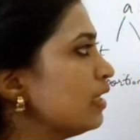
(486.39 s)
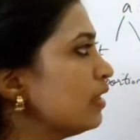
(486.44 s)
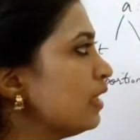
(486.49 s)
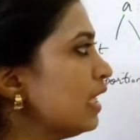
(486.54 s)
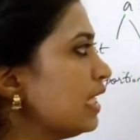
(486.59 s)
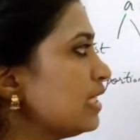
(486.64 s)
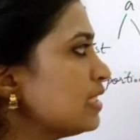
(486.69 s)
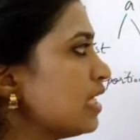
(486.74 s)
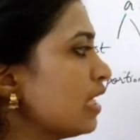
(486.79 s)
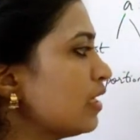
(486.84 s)

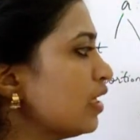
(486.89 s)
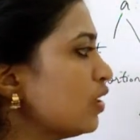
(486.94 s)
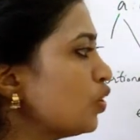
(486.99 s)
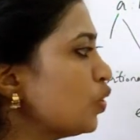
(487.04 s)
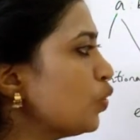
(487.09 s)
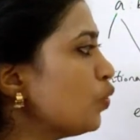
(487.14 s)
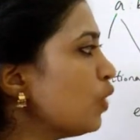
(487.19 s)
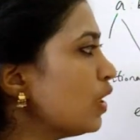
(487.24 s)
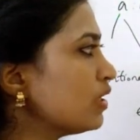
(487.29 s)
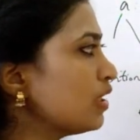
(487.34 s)
These are
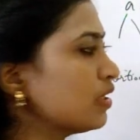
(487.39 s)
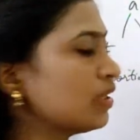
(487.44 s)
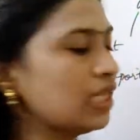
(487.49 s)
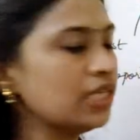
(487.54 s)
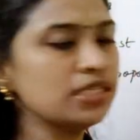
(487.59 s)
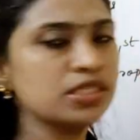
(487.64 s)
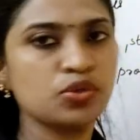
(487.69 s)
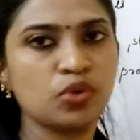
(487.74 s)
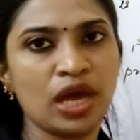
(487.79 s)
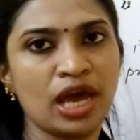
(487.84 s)
the two other
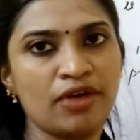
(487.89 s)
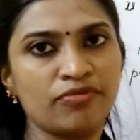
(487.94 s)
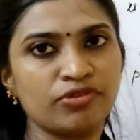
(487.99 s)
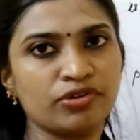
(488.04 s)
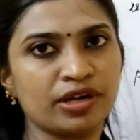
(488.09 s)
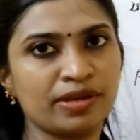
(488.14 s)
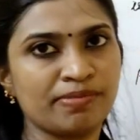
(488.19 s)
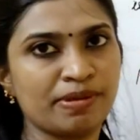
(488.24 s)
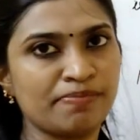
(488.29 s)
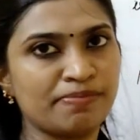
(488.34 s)
things you have
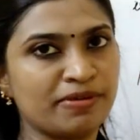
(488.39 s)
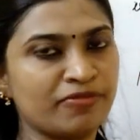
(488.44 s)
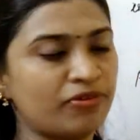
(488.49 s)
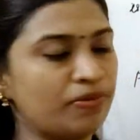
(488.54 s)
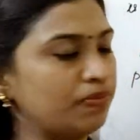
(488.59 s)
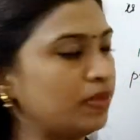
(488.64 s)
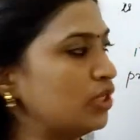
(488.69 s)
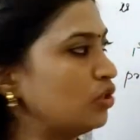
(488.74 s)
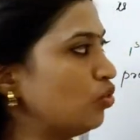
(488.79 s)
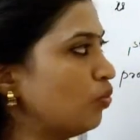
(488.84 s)
to remember
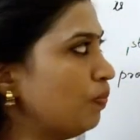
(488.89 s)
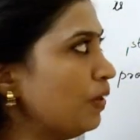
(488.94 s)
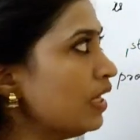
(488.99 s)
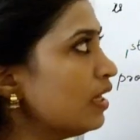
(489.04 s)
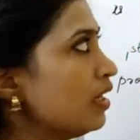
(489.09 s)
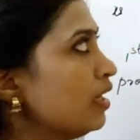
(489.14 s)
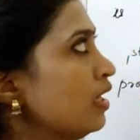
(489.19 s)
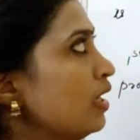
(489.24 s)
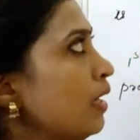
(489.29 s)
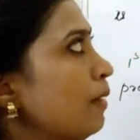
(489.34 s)
from the topic